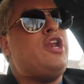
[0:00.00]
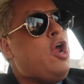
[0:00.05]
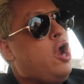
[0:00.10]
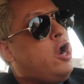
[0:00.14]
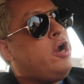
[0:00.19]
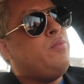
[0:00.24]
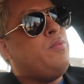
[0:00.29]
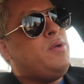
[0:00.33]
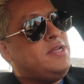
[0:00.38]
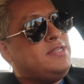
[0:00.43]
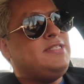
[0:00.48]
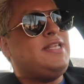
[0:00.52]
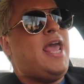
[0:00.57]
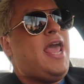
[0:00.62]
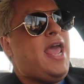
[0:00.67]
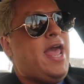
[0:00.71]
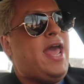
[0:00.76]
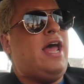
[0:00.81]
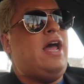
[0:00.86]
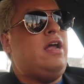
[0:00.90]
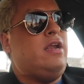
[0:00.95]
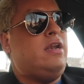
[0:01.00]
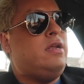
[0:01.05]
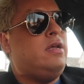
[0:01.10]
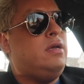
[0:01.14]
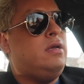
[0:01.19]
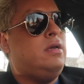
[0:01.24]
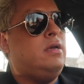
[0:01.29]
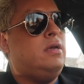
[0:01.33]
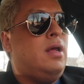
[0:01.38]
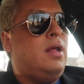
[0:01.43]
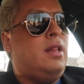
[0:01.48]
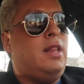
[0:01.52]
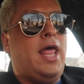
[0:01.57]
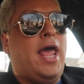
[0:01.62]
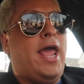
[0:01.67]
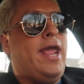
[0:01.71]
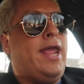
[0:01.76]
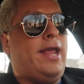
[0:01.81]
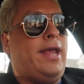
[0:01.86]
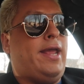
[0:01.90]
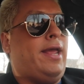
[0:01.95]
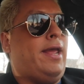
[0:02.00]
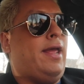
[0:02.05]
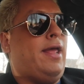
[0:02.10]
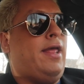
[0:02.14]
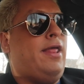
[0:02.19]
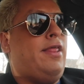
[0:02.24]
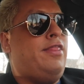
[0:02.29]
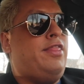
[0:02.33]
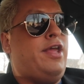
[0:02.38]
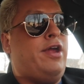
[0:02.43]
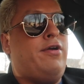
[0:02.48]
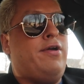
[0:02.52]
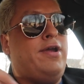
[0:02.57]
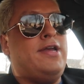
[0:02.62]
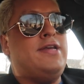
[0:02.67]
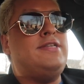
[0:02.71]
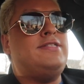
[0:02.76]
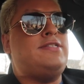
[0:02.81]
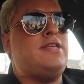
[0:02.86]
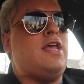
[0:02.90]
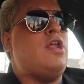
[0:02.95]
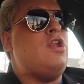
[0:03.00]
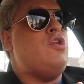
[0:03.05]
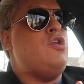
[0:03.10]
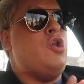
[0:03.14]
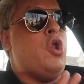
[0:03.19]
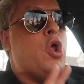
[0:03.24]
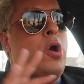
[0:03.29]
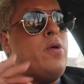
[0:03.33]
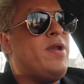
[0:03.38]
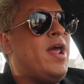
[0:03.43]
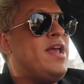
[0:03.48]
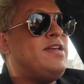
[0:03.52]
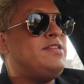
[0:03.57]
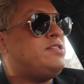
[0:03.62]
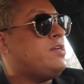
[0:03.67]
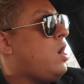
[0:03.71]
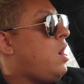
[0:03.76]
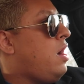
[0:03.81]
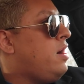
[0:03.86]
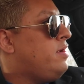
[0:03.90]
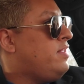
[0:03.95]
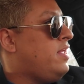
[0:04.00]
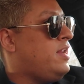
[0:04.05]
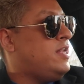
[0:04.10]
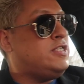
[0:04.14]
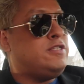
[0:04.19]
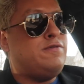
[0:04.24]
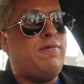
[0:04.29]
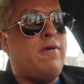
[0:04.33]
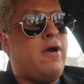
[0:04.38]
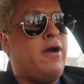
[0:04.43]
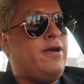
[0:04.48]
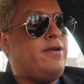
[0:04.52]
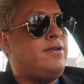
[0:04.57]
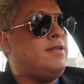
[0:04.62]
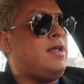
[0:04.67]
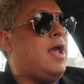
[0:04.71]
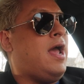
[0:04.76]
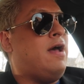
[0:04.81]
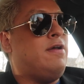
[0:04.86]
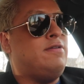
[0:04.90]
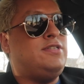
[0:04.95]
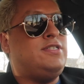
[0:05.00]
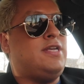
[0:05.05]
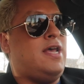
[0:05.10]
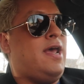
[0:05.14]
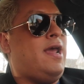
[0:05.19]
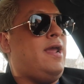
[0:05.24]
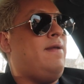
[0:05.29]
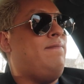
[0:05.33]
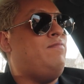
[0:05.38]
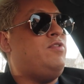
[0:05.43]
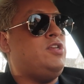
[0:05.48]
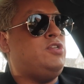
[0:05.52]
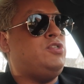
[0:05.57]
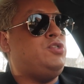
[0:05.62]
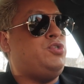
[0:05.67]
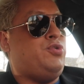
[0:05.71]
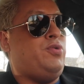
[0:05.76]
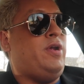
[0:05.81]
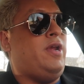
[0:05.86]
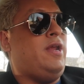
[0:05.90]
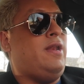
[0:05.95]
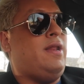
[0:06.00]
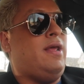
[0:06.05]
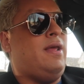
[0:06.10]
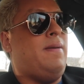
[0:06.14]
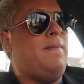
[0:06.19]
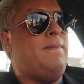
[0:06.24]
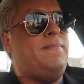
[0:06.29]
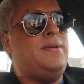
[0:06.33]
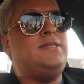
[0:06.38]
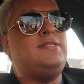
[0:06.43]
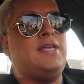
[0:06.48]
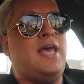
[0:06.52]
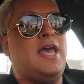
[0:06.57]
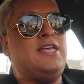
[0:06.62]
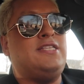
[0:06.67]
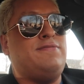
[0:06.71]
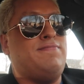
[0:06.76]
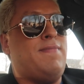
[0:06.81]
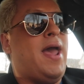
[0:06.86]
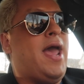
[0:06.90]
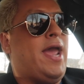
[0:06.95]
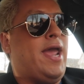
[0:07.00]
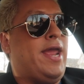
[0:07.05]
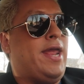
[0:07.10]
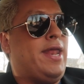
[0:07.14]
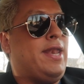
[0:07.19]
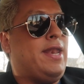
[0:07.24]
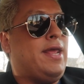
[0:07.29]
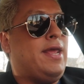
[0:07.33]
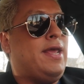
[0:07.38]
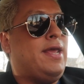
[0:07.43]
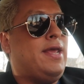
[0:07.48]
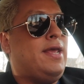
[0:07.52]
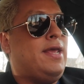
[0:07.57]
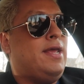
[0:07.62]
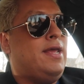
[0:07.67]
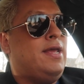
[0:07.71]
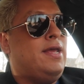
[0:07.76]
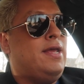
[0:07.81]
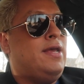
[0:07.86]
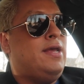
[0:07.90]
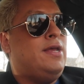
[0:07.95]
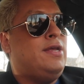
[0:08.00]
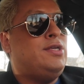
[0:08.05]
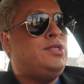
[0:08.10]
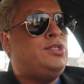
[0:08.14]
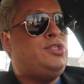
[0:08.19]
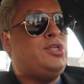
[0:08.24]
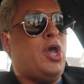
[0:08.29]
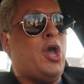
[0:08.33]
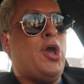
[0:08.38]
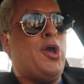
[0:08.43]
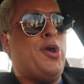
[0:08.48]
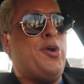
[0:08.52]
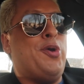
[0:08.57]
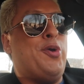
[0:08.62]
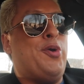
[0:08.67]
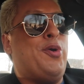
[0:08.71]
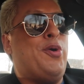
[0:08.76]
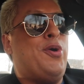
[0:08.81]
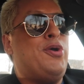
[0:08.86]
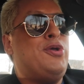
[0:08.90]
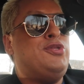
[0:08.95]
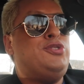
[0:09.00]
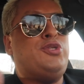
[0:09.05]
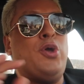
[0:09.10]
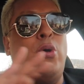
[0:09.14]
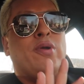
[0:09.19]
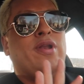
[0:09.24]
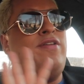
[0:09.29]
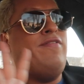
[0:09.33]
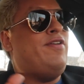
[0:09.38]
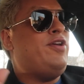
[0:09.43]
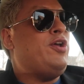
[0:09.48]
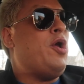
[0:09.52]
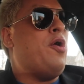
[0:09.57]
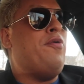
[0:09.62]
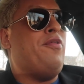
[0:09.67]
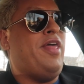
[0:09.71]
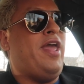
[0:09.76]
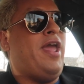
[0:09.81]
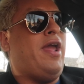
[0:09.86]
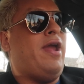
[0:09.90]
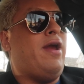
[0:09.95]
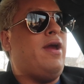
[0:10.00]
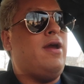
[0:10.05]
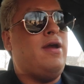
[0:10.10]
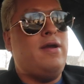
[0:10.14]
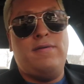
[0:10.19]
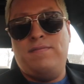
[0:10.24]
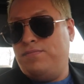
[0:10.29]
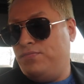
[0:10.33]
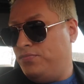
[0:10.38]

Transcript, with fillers: hard was that? Like, there is no nice car that is parked outside the street besides mine. So, don't even go there.